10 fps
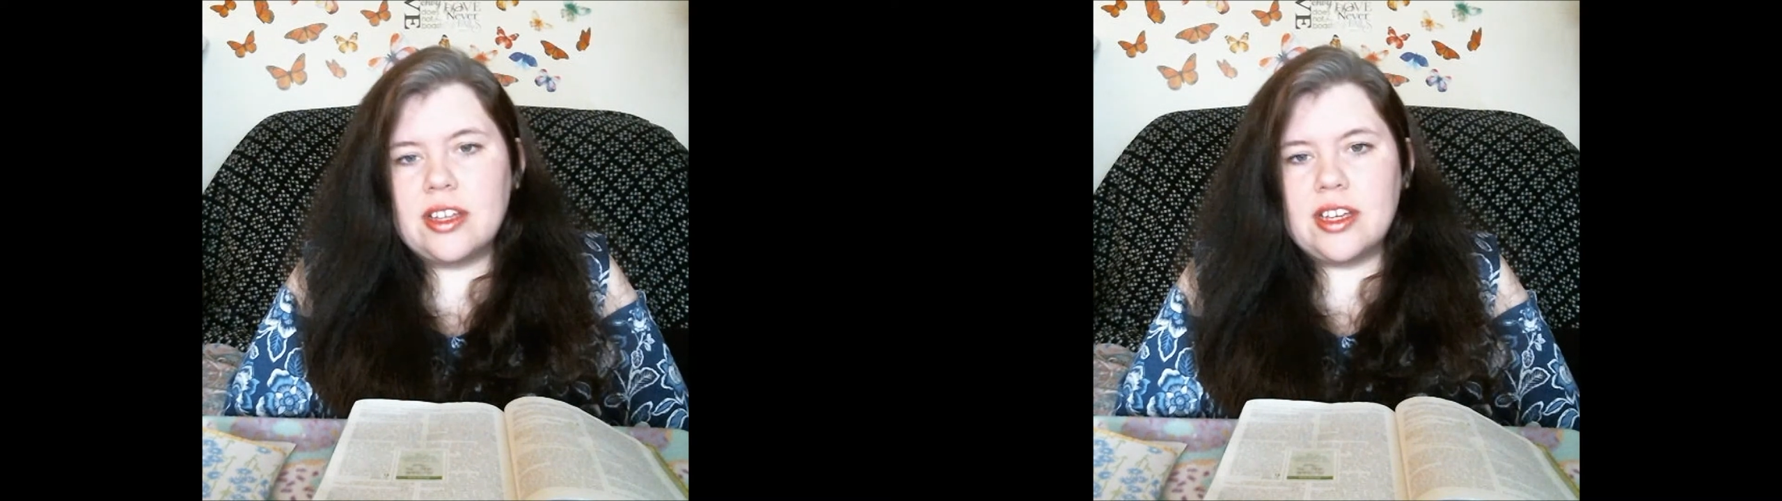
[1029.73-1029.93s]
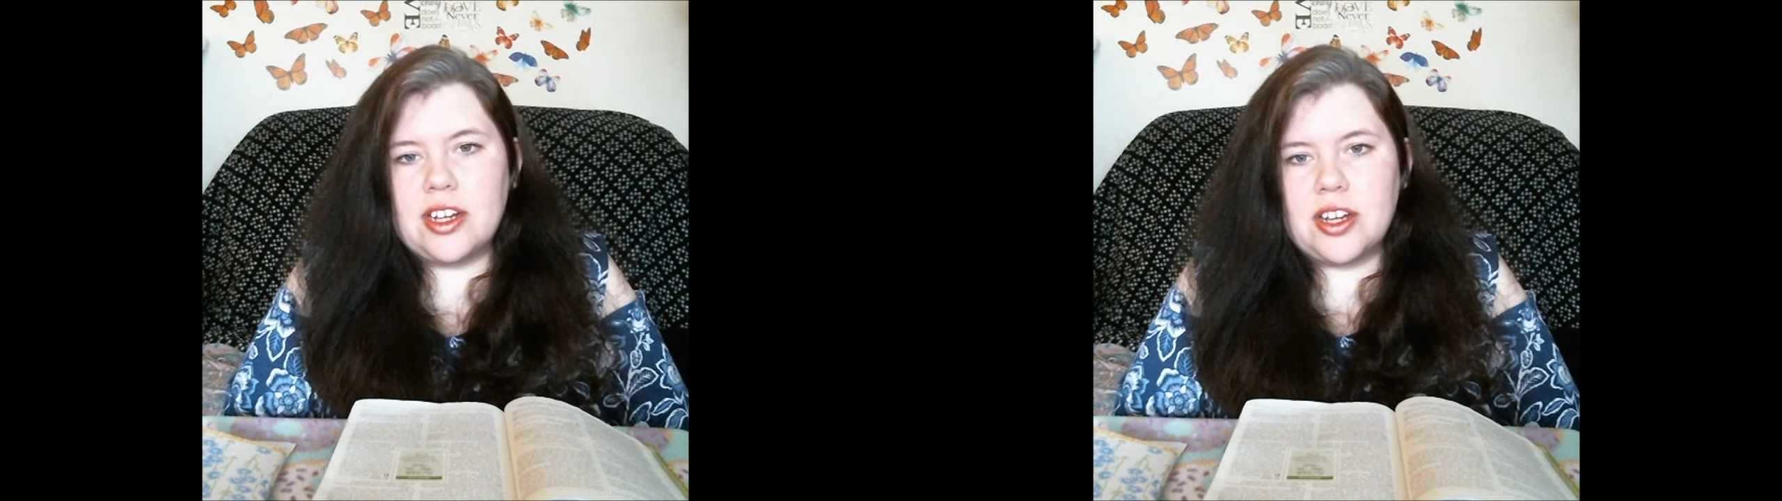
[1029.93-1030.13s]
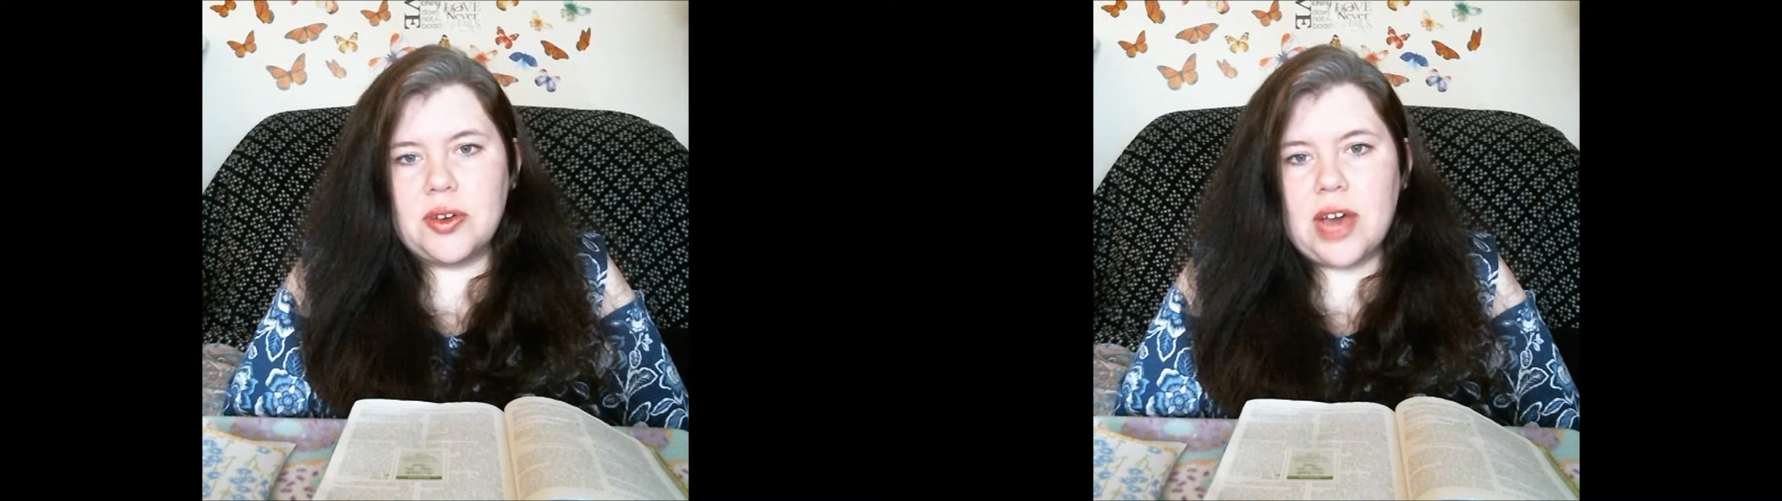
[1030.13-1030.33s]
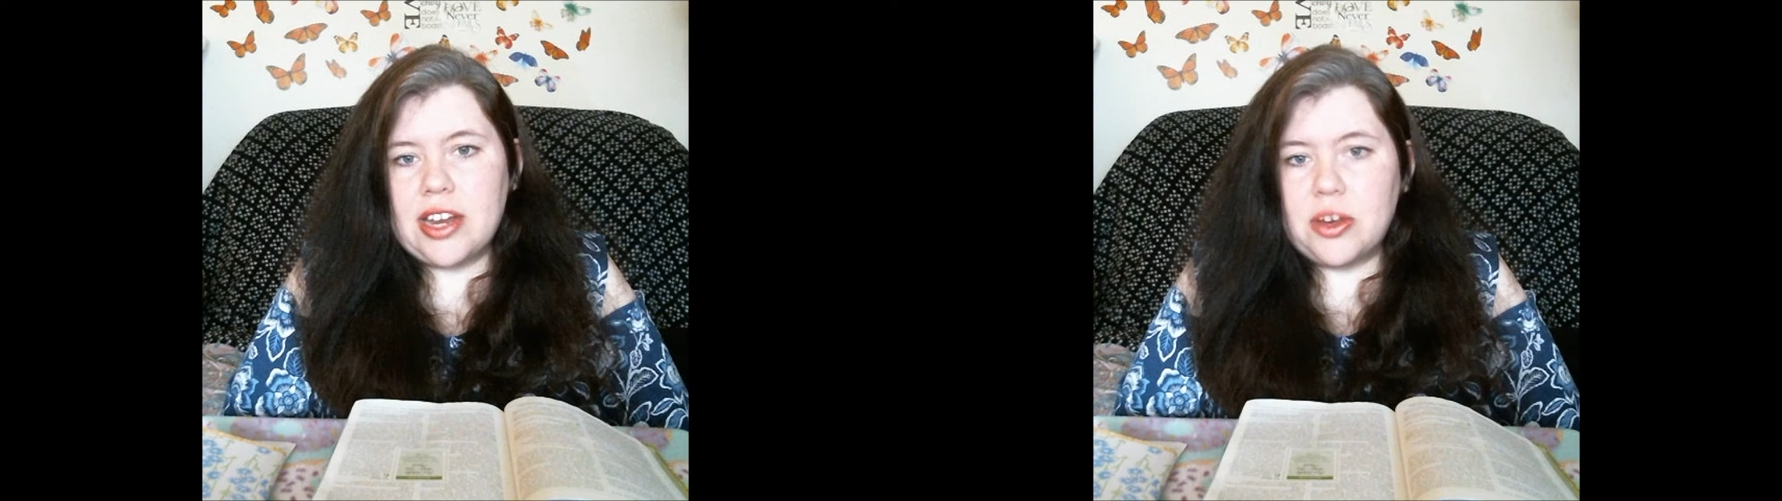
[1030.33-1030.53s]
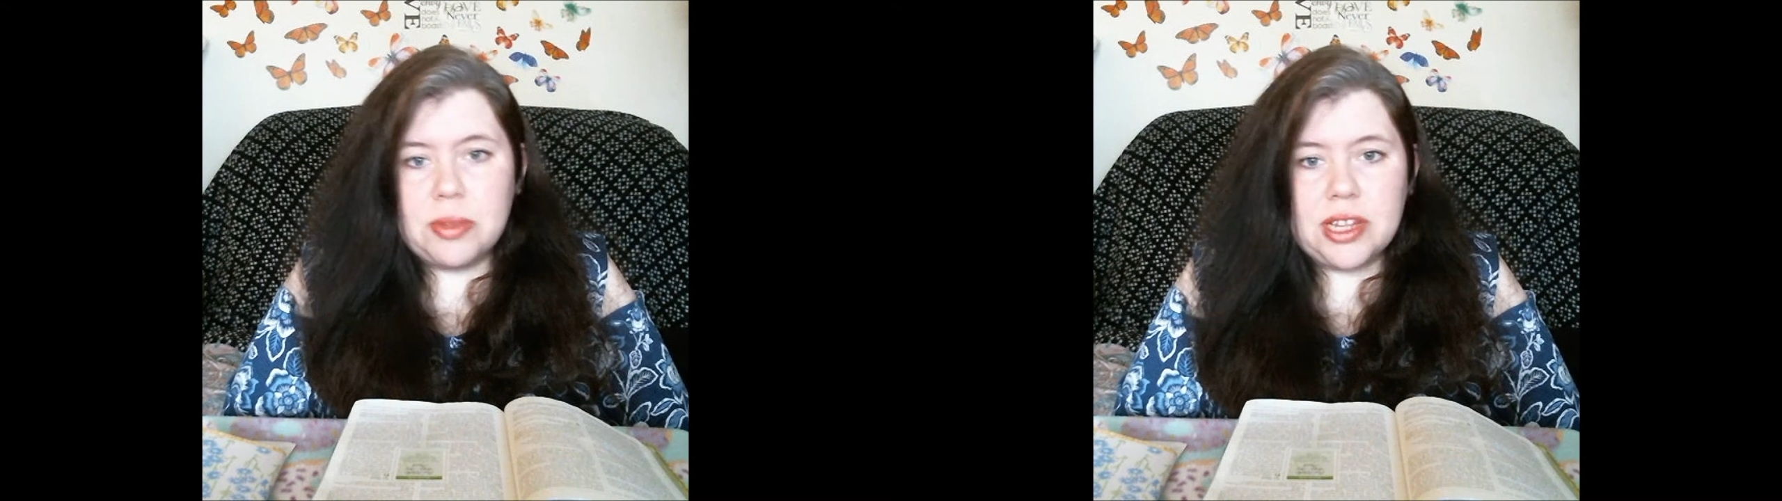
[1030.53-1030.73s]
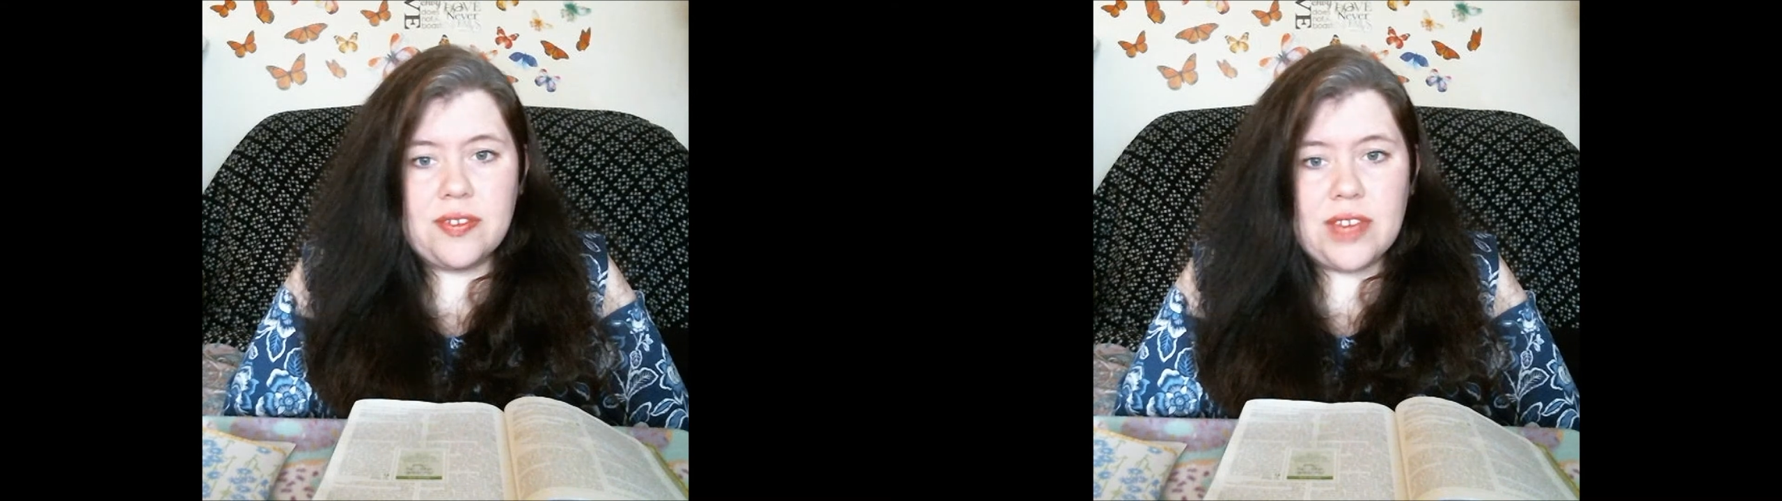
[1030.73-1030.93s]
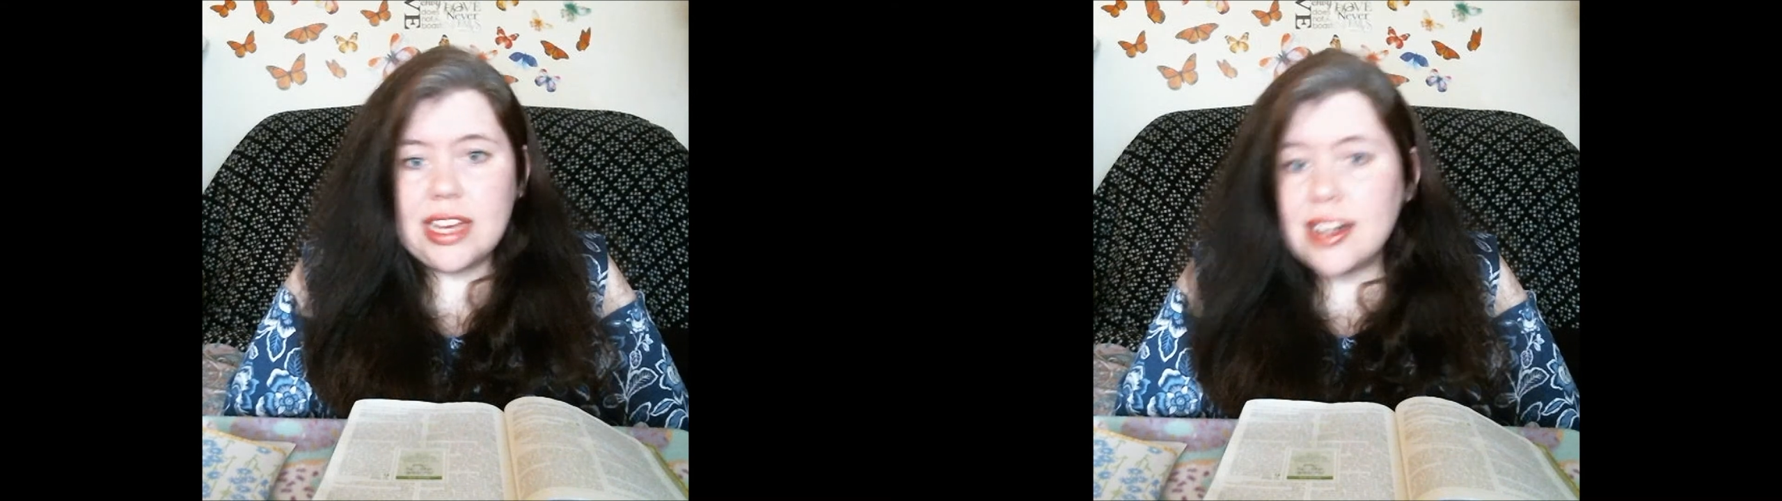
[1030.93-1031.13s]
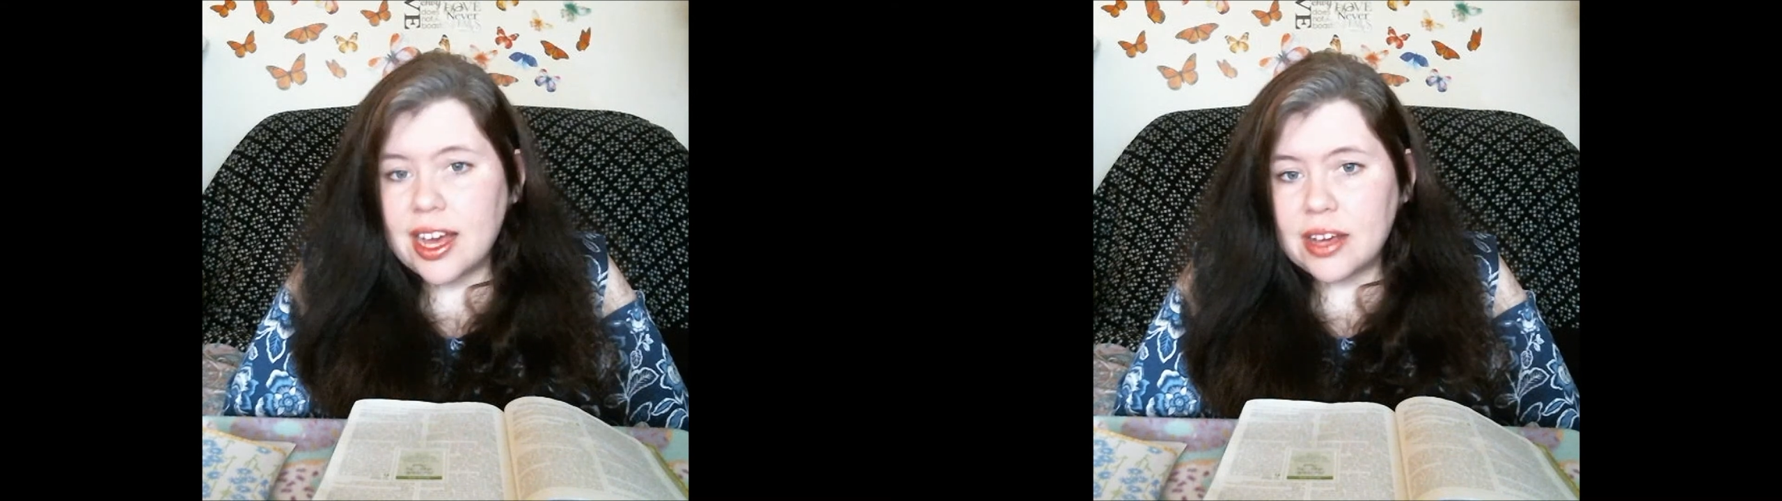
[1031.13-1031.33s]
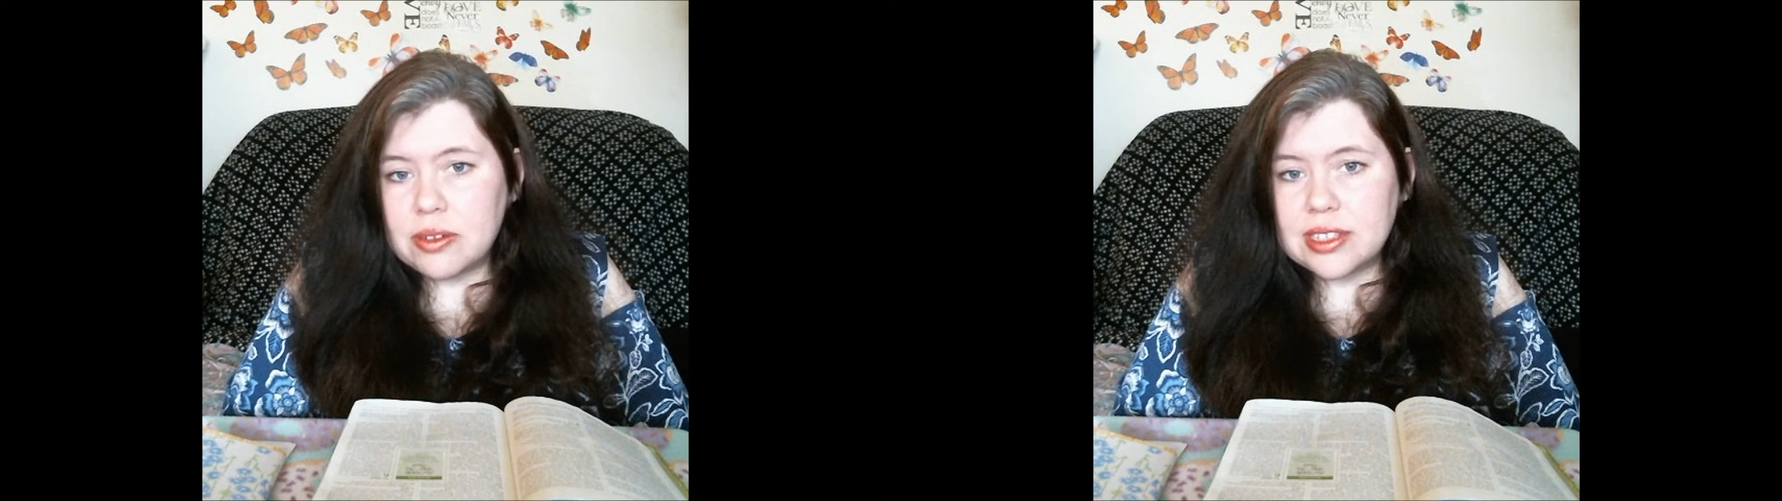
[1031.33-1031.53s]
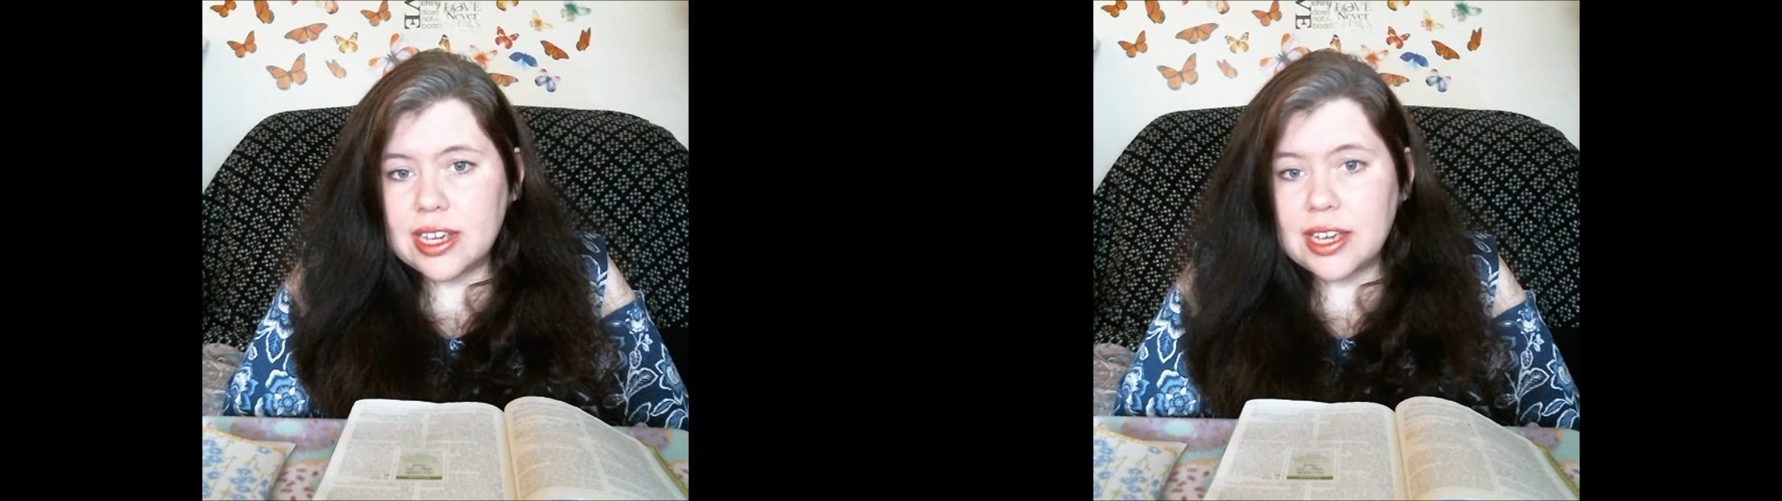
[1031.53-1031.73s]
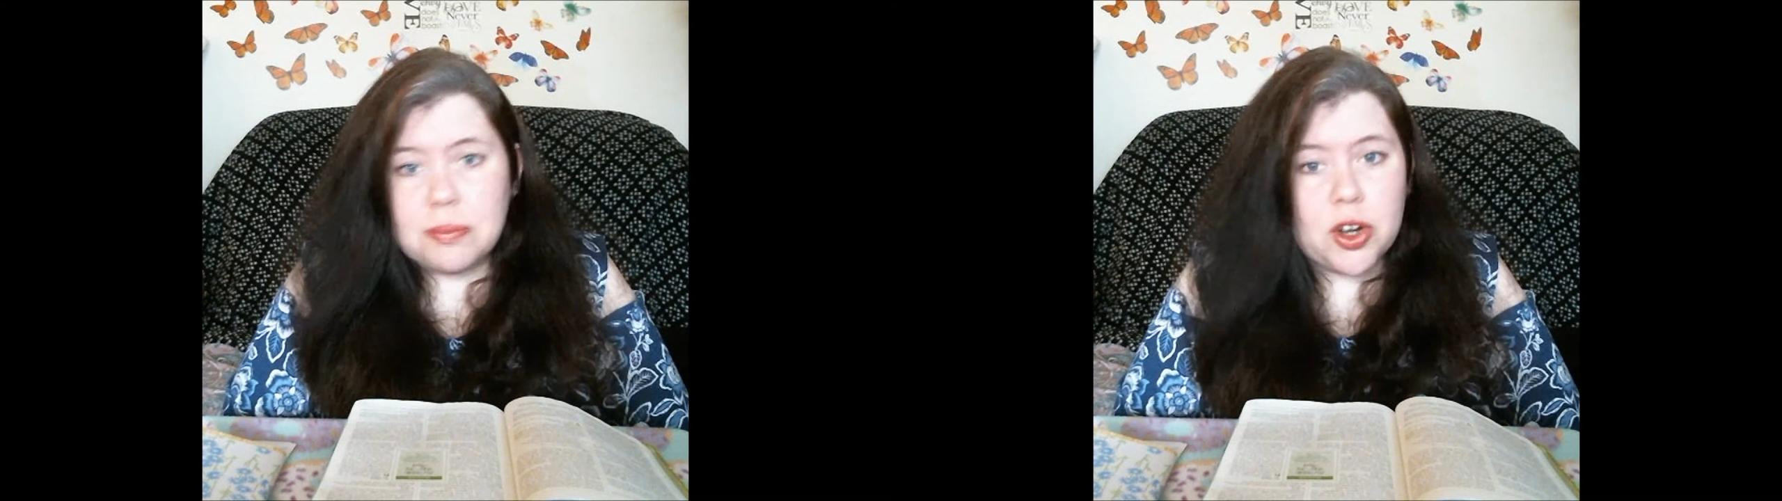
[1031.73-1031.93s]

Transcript: You know, I don't believe Enoch was a